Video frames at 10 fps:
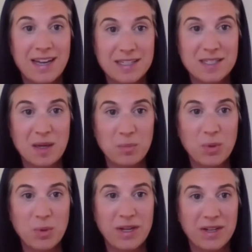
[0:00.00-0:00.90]
at
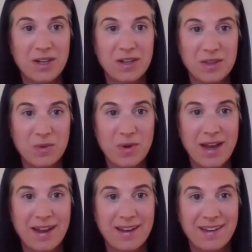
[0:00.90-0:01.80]
some point along the
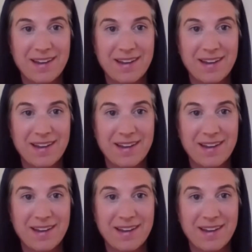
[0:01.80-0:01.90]
way,